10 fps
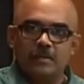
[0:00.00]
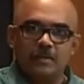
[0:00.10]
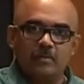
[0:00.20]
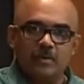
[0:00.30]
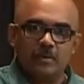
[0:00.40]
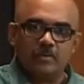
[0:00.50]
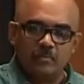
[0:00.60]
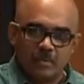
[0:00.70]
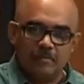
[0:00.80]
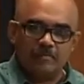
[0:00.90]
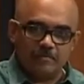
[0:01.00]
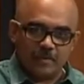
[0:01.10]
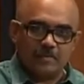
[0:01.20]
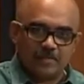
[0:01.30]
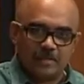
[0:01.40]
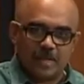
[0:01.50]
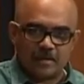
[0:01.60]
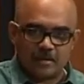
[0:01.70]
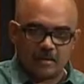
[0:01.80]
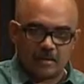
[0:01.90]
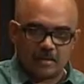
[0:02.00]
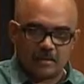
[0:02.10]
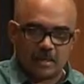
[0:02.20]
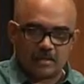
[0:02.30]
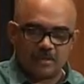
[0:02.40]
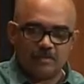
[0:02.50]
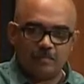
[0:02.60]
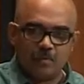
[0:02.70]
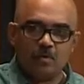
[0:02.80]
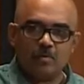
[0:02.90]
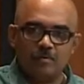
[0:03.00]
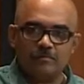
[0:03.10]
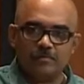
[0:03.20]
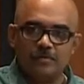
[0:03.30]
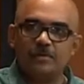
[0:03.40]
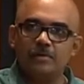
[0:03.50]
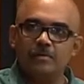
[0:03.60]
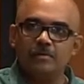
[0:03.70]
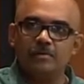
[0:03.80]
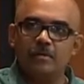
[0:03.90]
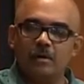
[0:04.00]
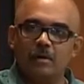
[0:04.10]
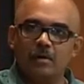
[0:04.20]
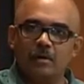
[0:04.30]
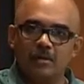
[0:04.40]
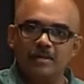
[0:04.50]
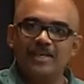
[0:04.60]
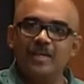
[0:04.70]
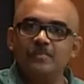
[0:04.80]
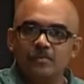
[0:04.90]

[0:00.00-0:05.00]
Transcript: there were films that spoke of certain themes.